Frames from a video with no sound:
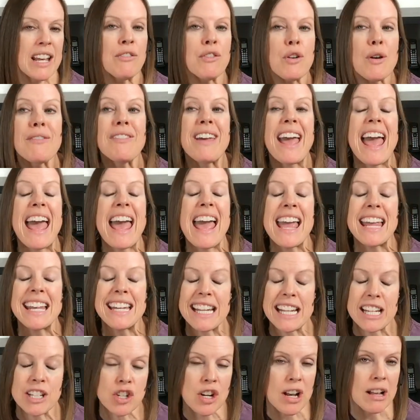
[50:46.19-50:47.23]
if you have
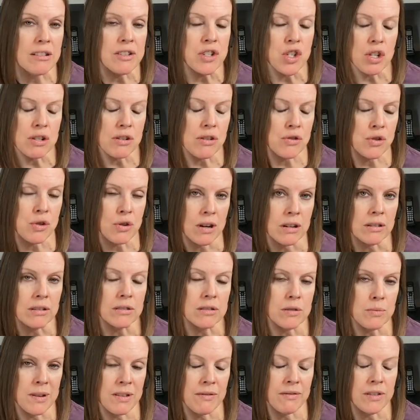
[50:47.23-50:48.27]
any challenges or
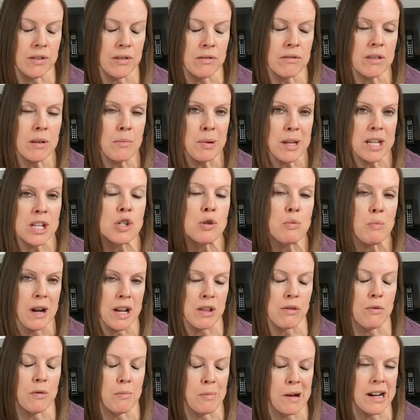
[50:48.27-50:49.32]
struggles with food, the Binge
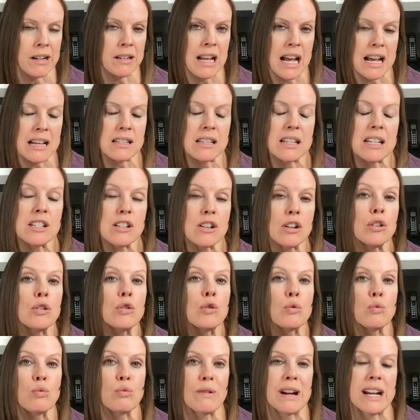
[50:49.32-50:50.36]
Breakthrough podcast is a
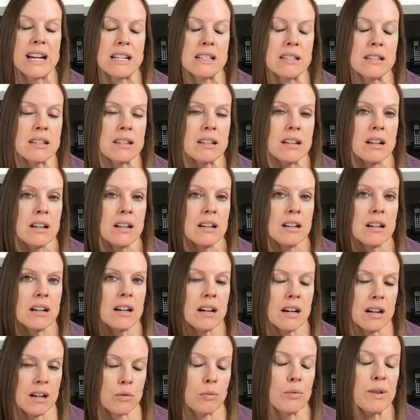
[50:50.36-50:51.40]
great
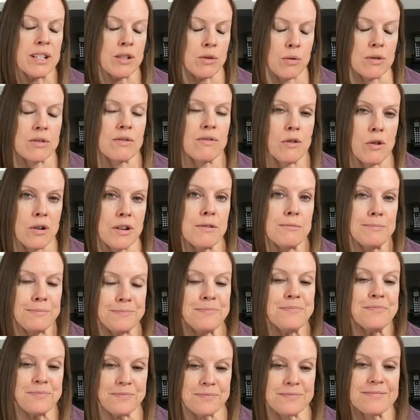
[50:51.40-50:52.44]
uh, resource for you.